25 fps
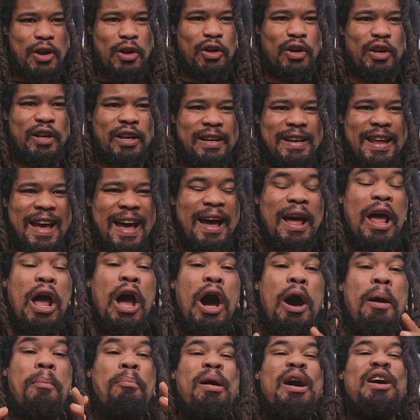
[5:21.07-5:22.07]
they're going to die,
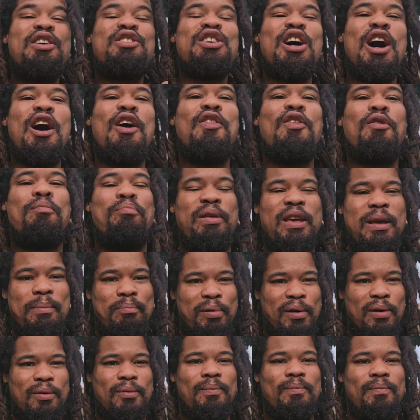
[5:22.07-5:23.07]
amongst other
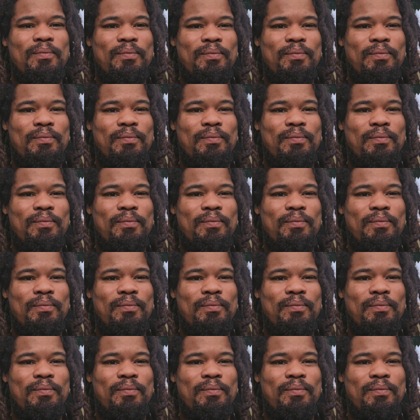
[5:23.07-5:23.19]
people.